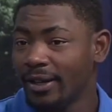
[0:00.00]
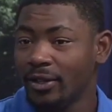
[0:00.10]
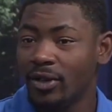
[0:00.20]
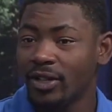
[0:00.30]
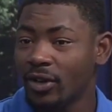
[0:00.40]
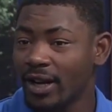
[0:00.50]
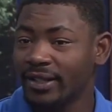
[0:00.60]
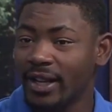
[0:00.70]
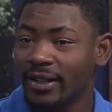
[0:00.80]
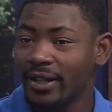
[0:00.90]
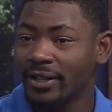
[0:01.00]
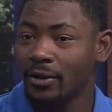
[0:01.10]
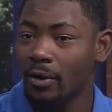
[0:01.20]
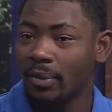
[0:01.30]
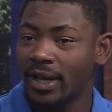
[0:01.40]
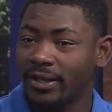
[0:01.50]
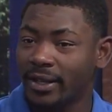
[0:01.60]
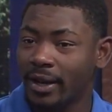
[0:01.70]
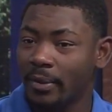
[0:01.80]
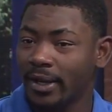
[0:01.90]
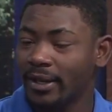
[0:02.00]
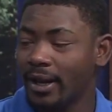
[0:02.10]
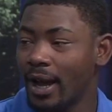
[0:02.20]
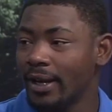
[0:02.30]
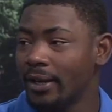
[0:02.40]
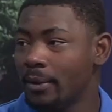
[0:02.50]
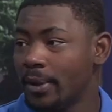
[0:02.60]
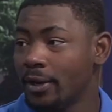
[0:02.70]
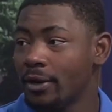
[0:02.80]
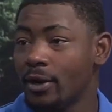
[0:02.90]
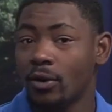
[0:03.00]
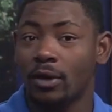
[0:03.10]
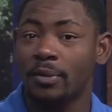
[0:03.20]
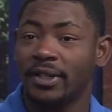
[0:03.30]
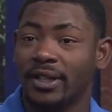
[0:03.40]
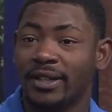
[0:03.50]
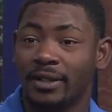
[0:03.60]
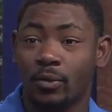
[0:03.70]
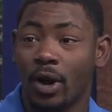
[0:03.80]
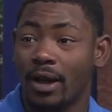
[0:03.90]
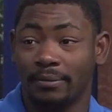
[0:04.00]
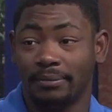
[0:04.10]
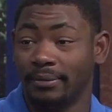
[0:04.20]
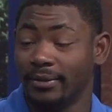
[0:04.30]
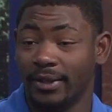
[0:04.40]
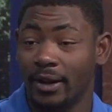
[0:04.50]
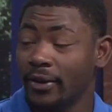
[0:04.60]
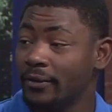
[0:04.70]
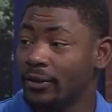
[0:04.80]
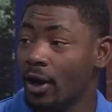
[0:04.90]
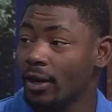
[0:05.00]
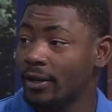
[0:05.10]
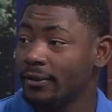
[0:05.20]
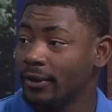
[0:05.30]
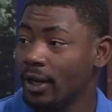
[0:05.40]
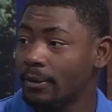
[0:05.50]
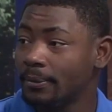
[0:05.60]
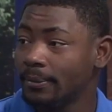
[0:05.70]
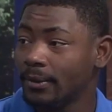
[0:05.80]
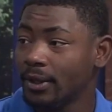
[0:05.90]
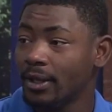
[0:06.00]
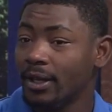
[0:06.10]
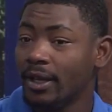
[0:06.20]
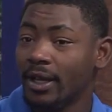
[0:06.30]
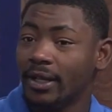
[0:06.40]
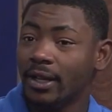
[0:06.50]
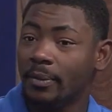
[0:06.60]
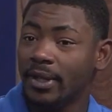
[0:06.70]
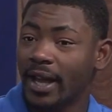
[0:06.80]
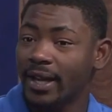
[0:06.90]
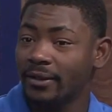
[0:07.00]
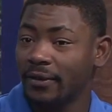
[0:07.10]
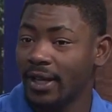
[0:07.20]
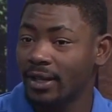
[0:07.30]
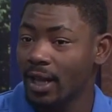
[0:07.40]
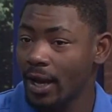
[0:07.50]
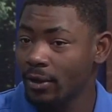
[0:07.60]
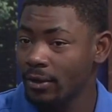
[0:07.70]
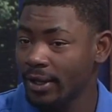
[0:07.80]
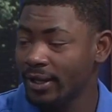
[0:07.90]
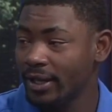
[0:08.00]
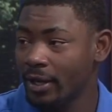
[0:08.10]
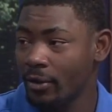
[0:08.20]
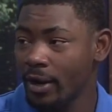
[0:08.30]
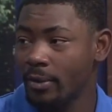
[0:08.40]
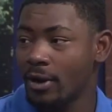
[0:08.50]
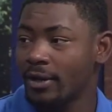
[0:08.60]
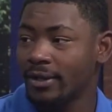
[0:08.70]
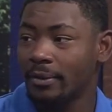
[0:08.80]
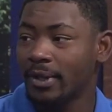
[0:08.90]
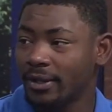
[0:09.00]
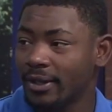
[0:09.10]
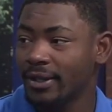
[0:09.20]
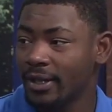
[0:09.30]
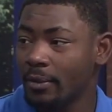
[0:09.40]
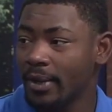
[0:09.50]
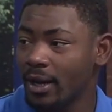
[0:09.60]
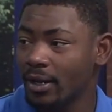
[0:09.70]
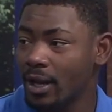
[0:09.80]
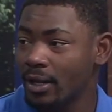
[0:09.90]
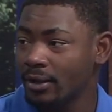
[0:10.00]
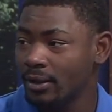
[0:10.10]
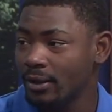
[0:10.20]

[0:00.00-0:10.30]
you can try to say things are a blessing. I mean, I ended up here in Oklahoma City, somewhere I never even thought of. Um, ended up in the hands of Keith Lytle and Denney Crabaugh. And I mean, it's helped me out a lot.